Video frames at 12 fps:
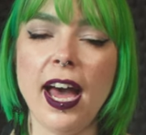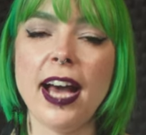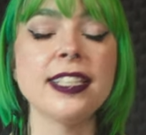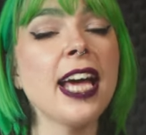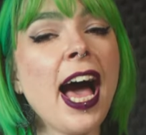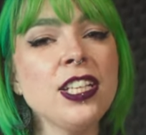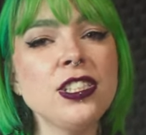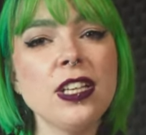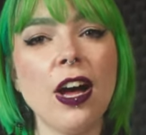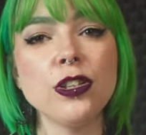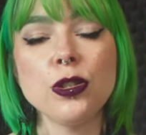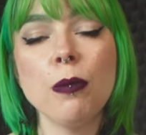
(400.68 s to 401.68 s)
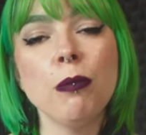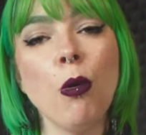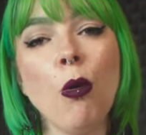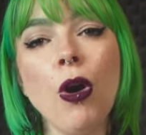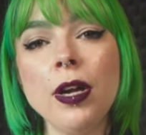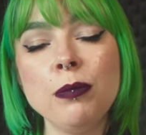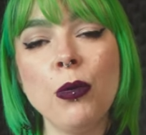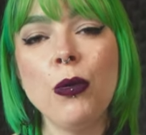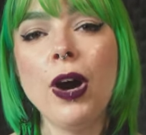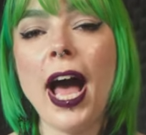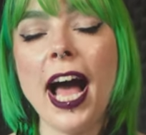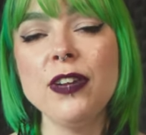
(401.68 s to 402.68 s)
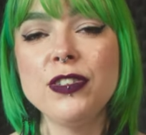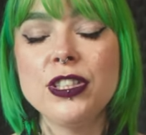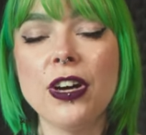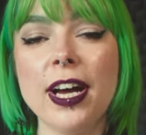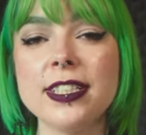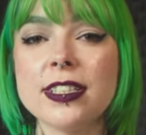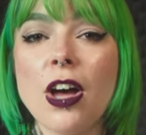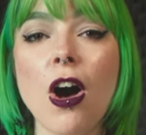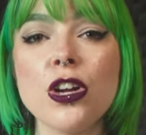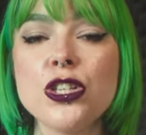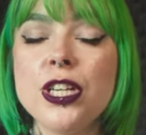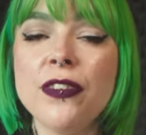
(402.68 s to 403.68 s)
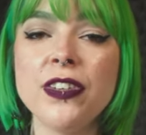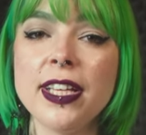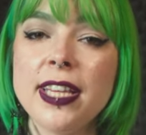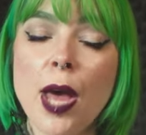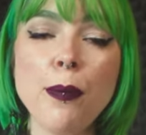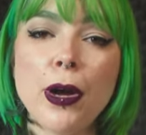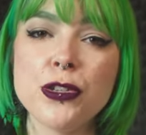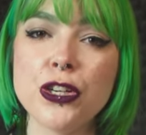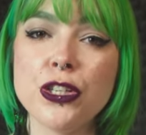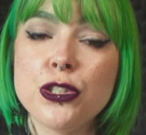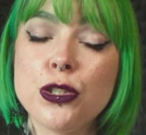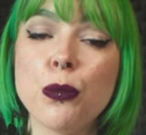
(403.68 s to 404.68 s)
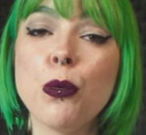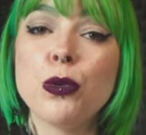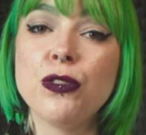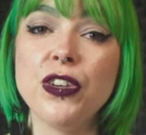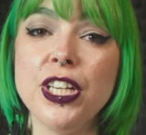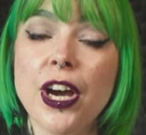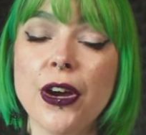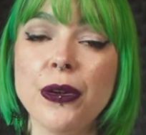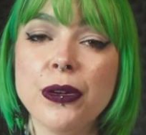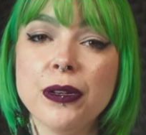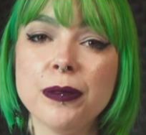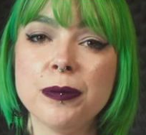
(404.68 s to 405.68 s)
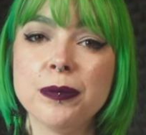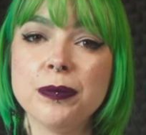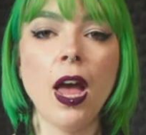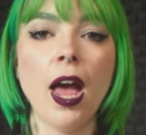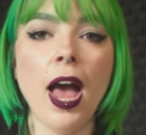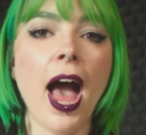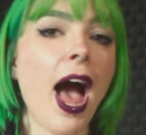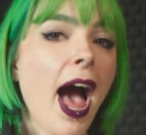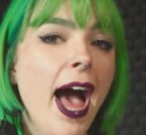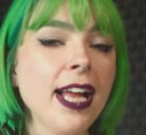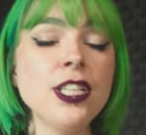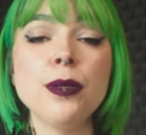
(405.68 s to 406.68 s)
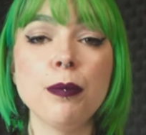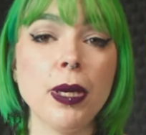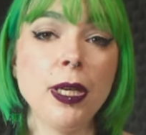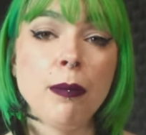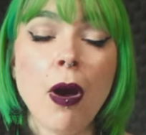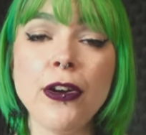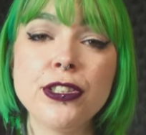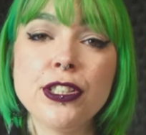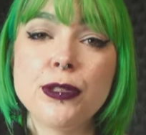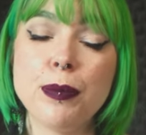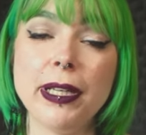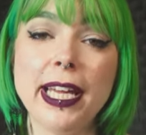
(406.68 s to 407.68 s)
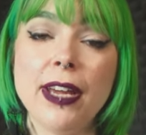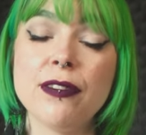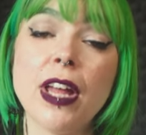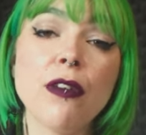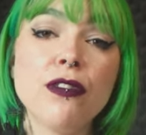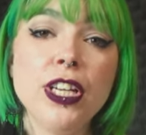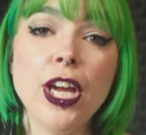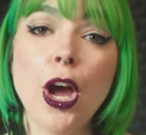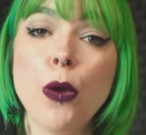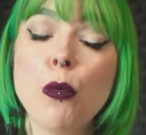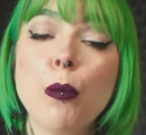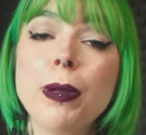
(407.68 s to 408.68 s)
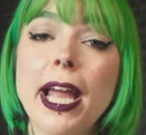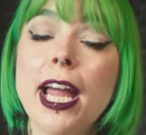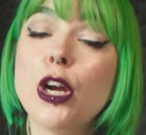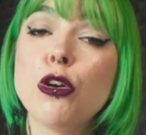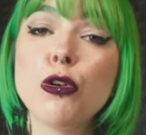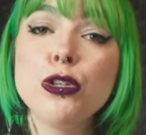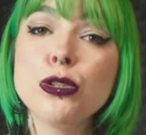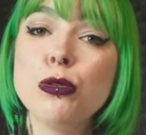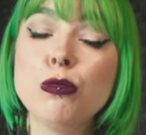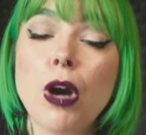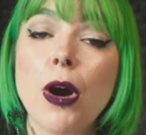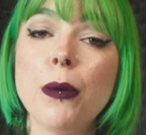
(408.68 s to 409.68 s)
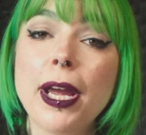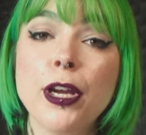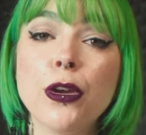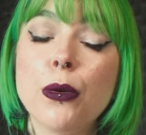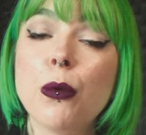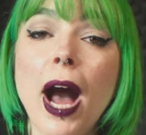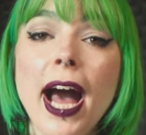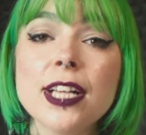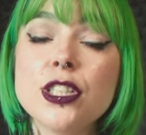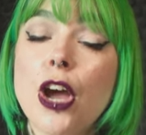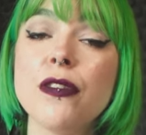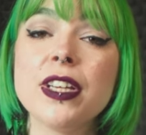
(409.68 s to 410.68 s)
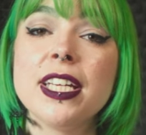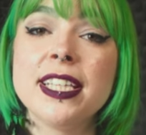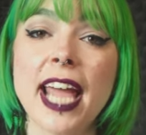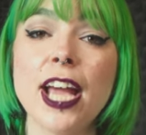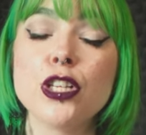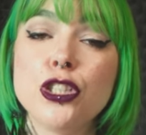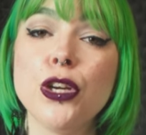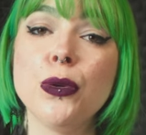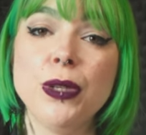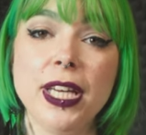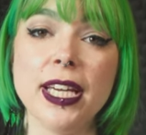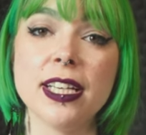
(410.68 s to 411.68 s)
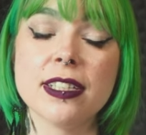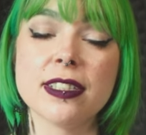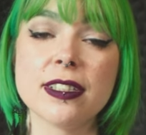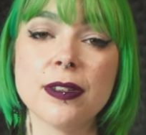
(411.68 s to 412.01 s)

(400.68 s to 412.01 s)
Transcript: And as such, more and more advertisers are shifting their budgets toward video. And many marketers believe that video will play a crucial role in Google Ads over the next two years.